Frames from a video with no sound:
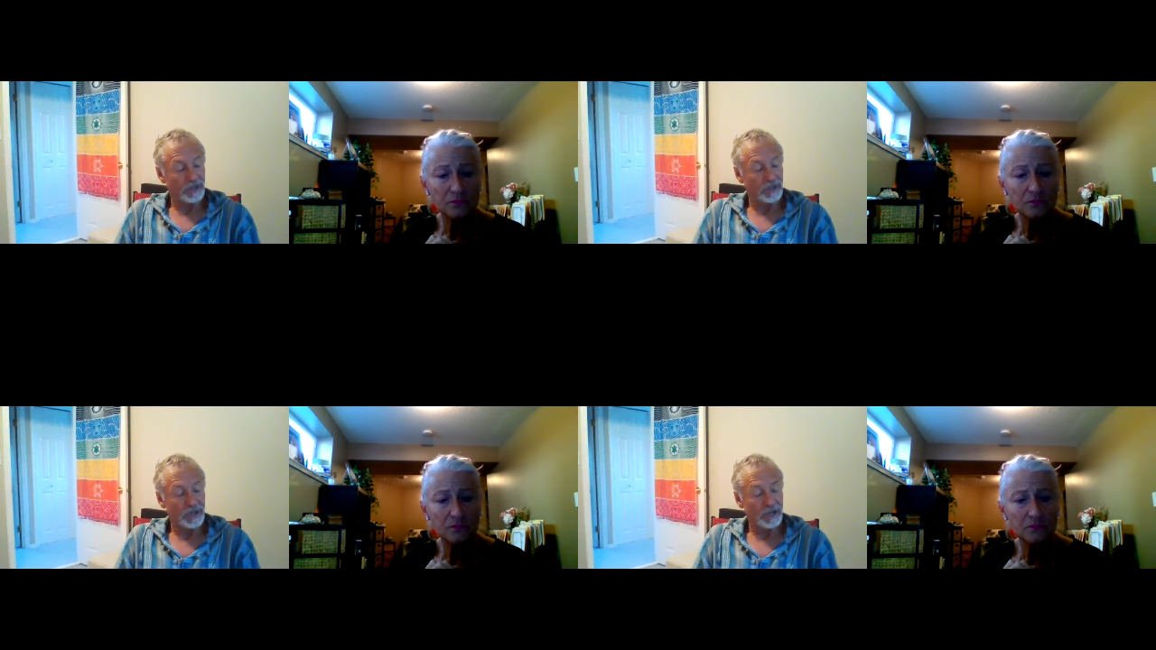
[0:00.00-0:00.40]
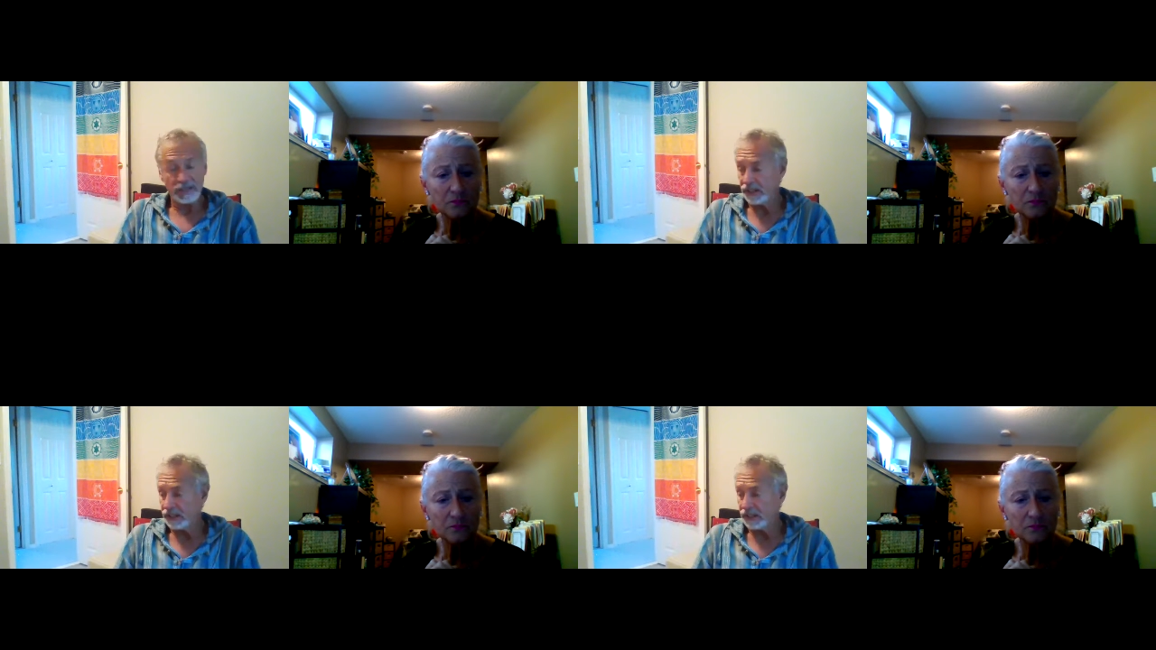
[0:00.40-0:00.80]
Speaker 1: I
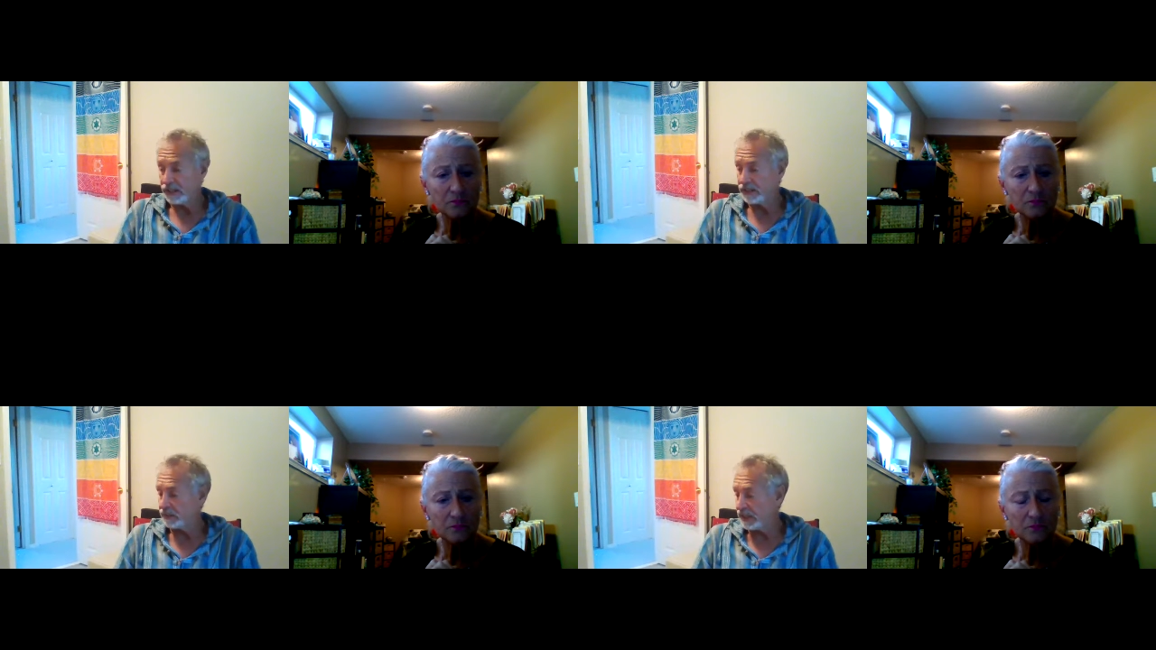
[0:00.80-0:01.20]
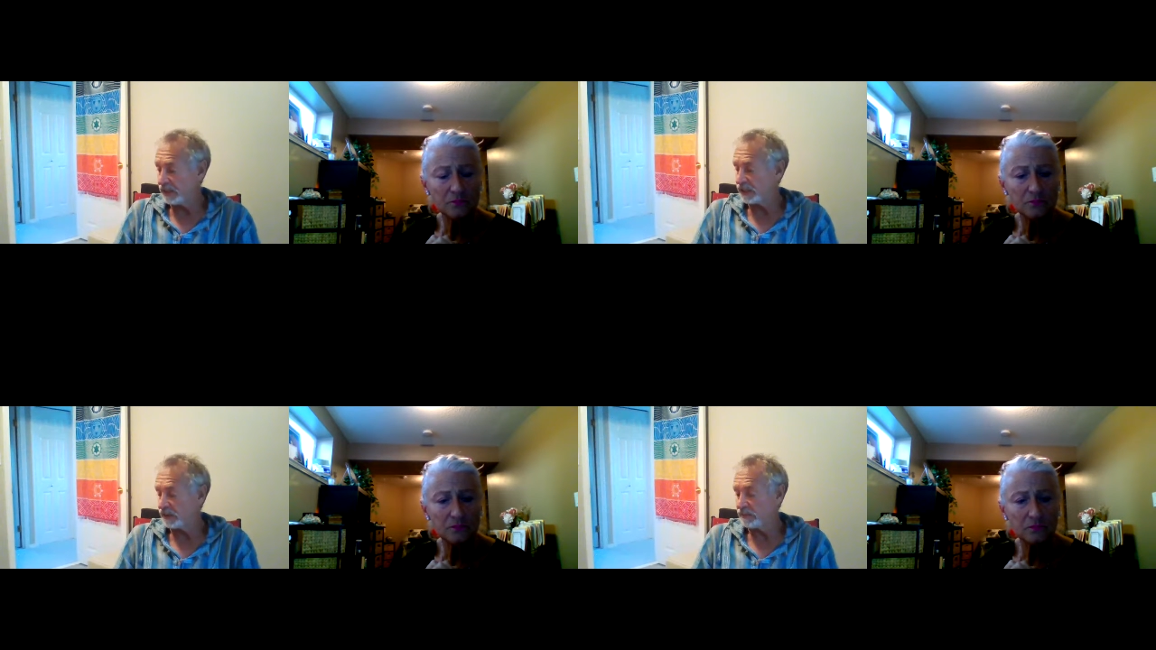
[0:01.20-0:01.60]
think to
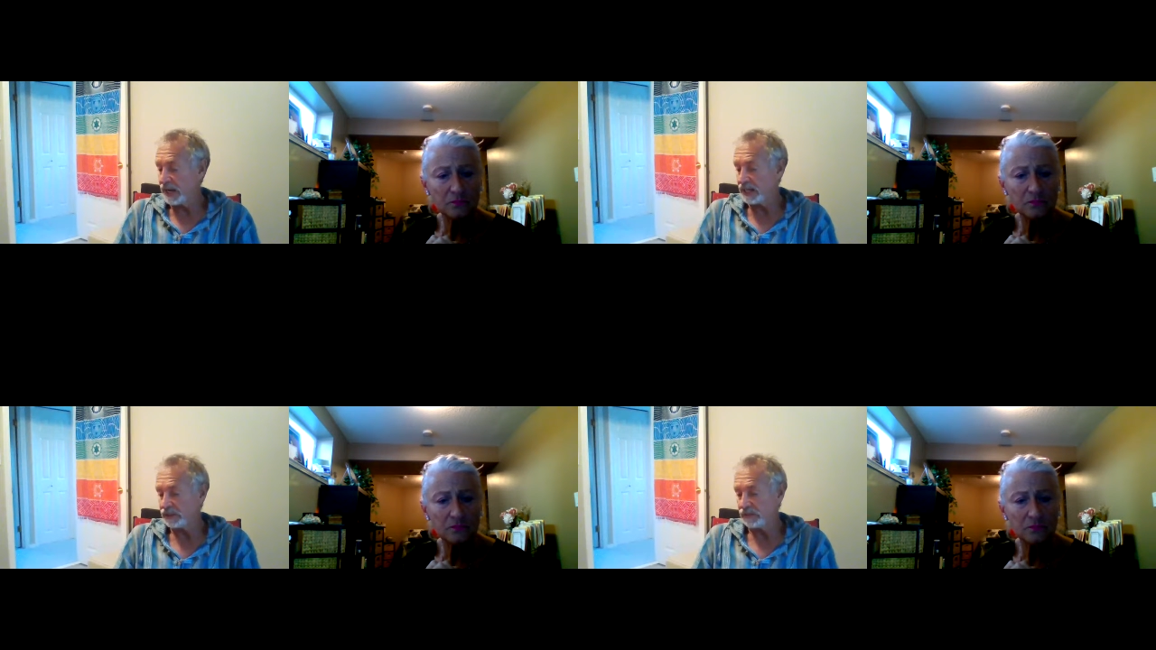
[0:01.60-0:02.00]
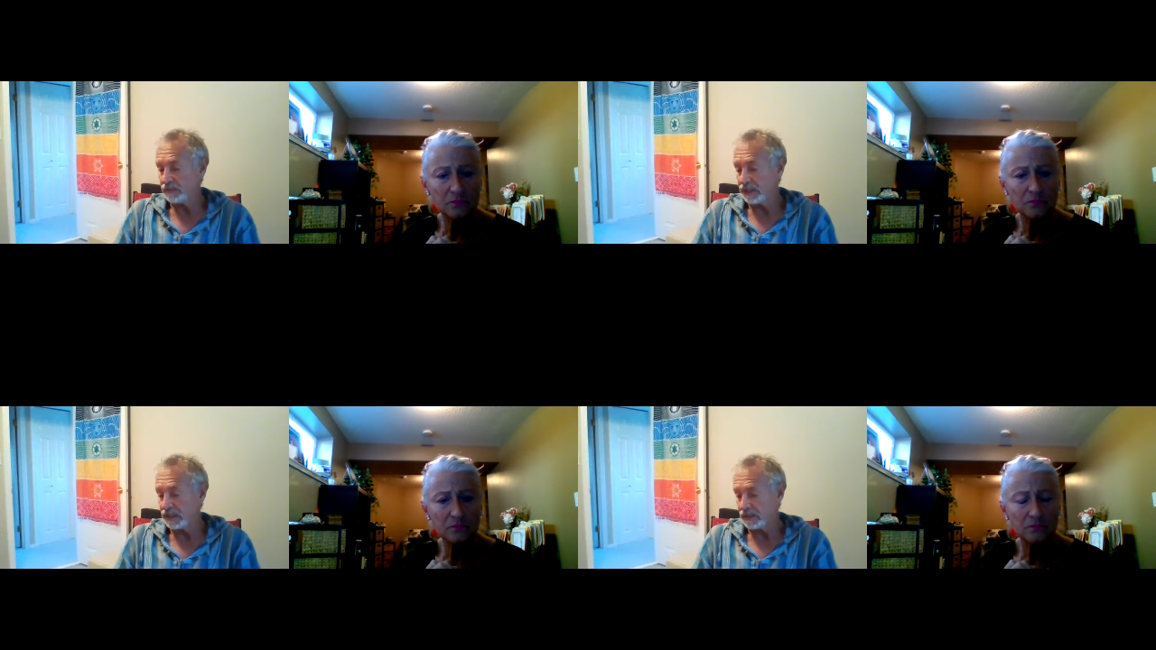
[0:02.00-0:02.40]
me, self
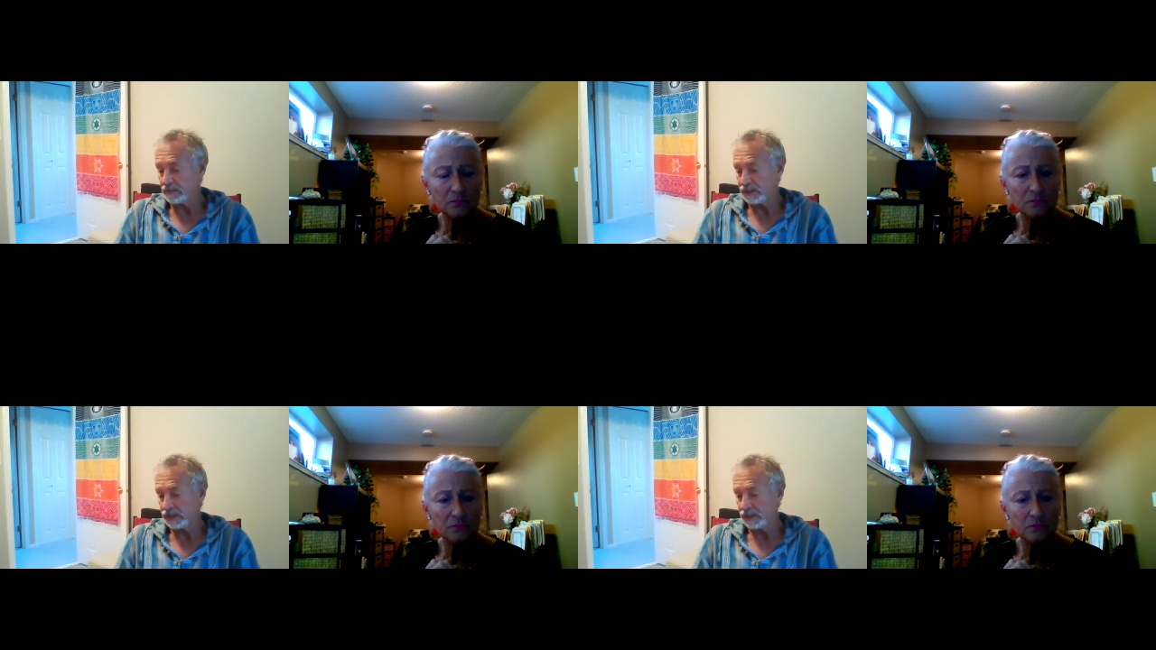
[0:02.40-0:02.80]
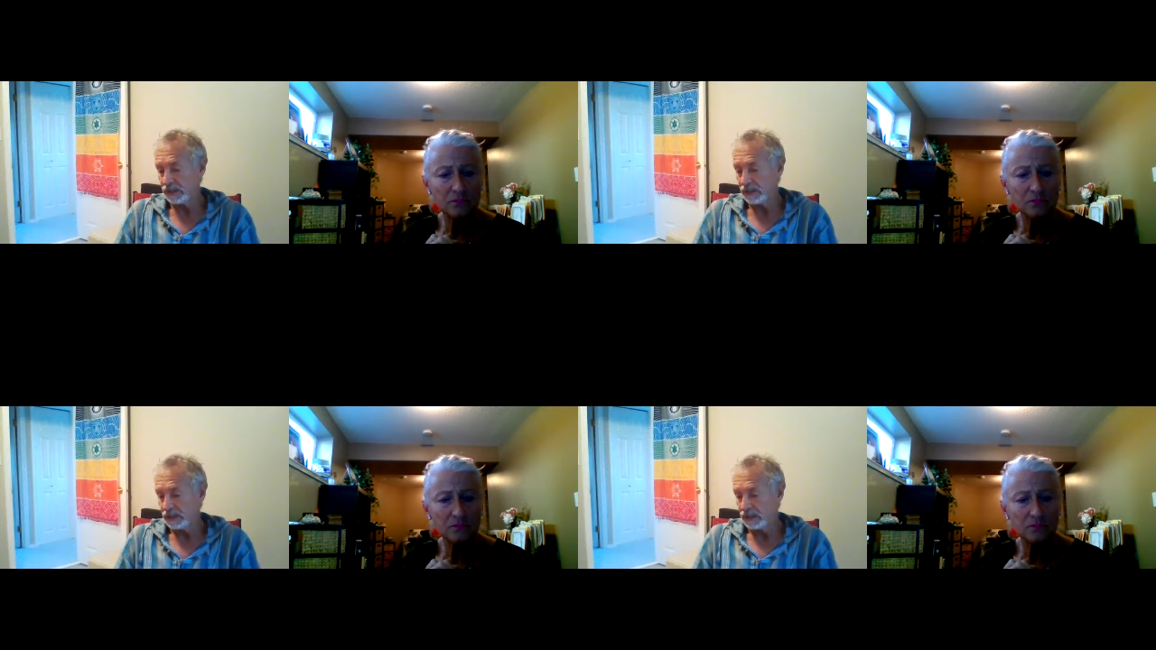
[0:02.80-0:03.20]
mastery
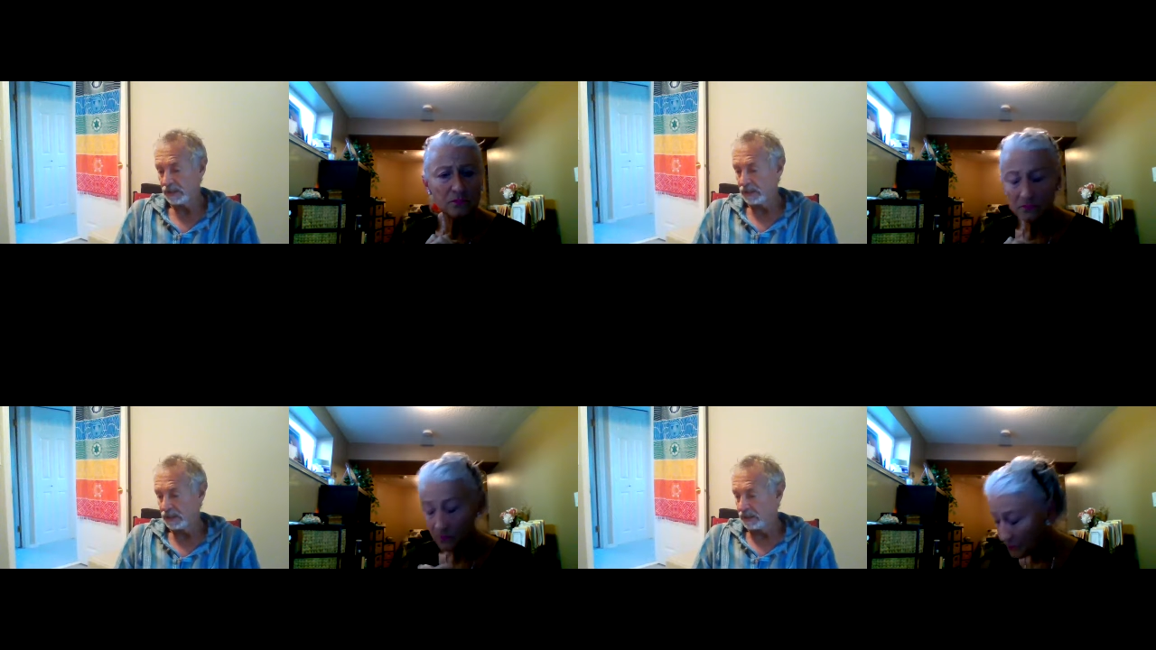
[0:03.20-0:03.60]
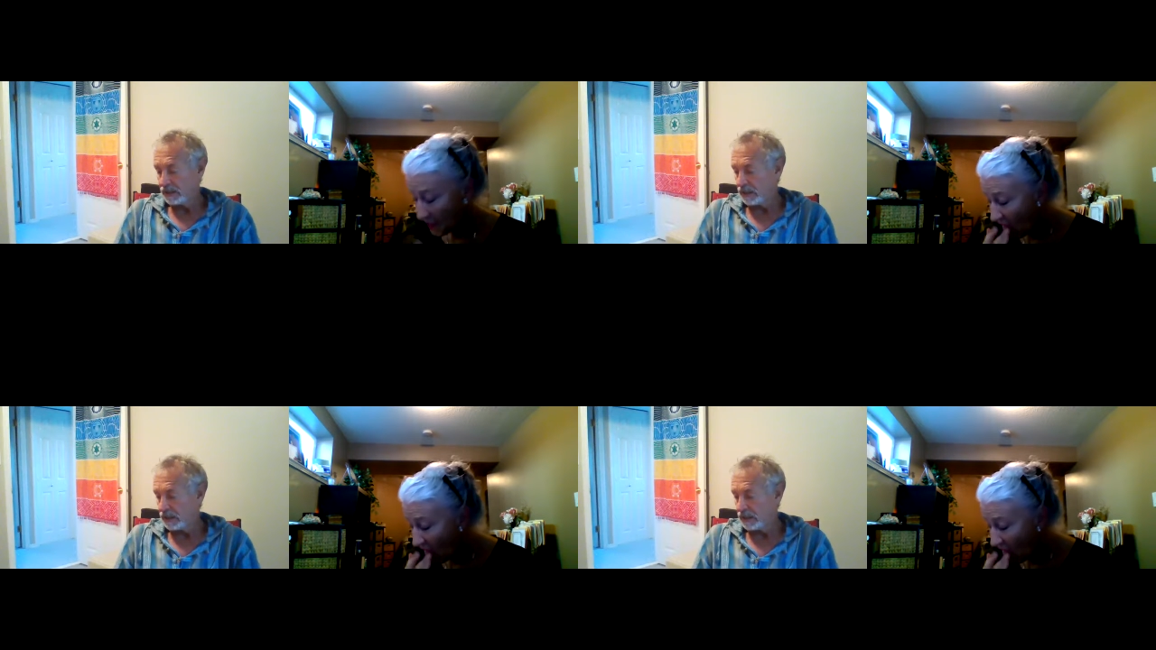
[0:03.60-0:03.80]
becomes um,